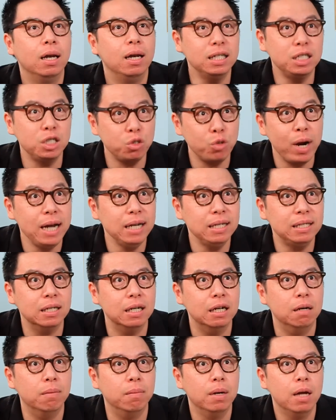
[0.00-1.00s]
Let's try
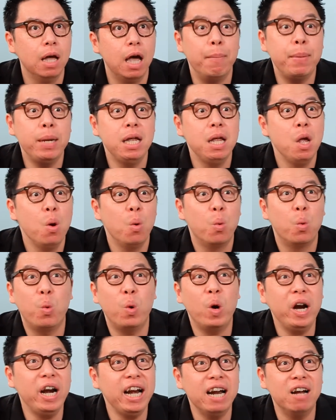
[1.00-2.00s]
some. I mean,
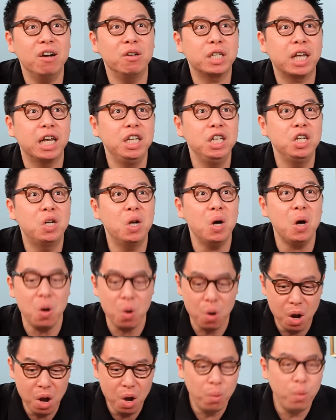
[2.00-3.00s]
where else can you
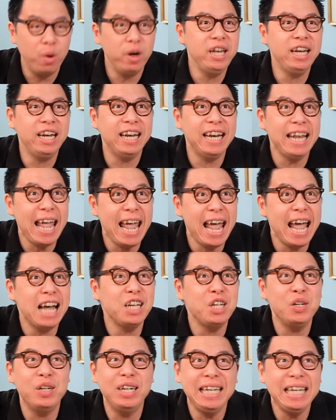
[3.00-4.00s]
go where you can
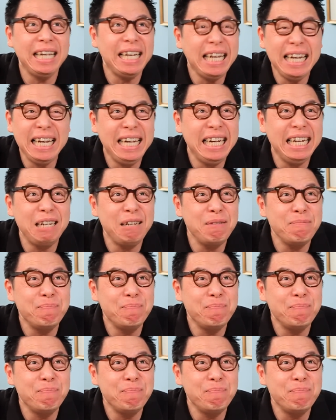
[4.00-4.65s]
actually eat